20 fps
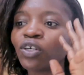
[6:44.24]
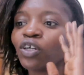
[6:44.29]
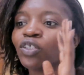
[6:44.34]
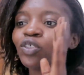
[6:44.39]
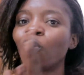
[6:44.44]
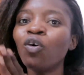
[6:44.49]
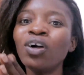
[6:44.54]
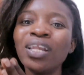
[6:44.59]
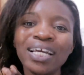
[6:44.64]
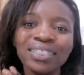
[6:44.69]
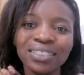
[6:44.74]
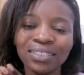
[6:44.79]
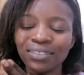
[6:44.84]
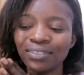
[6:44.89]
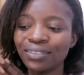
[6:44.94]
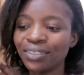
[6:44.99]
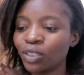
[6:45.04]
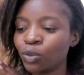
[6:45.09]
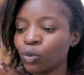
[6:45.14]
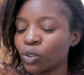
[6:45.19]
because all I just
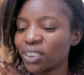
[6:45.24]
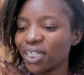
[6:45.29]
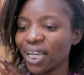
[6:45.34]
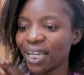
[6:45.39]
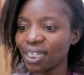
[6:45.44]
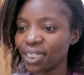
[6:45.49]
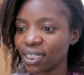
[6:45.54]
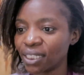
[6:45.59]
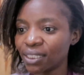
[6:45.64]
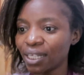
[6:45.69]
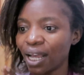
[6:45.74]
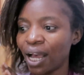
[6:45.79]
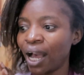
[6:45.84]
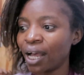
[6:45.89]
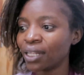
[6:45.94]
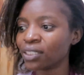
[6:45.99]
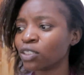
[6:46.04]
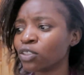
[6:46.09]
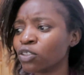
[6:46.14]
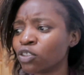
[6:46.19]
did was edit. I
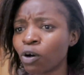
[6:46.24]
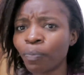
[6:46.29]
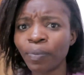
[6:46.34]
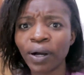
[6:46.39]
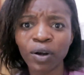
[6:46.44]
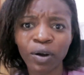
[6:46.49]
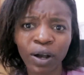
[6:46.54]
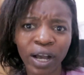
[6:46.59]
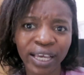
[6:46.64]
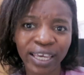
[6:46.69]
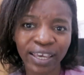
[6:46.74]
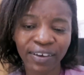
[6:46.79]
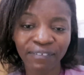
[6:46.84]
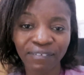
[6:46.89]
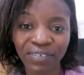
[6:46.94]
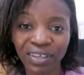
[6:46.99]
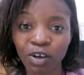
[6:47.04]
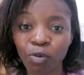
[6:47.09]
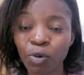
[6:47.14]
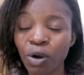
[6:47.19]
had to stop and go and get fuel.